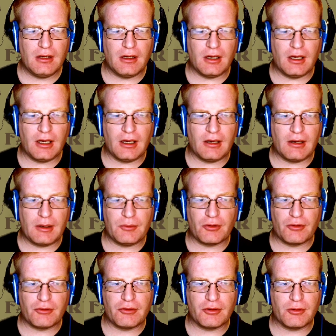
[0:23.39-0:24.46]
I was
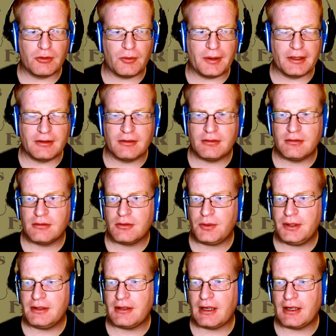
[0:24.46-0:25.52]
also quite
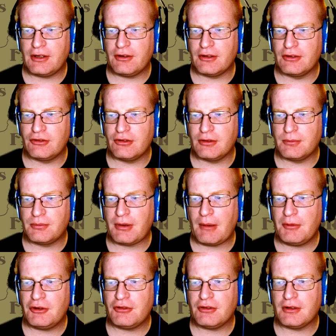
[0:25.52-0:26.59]
tired and
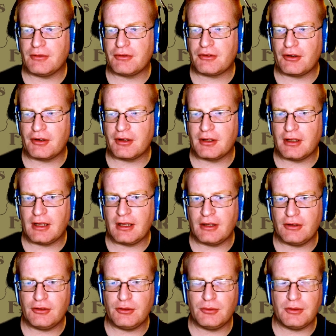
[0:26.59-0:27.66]
probably shouldn't have started a
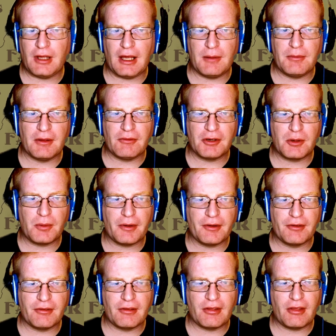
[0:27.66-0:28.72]
new game that
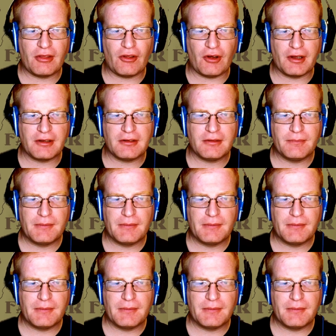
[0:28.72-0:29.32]
requires thought.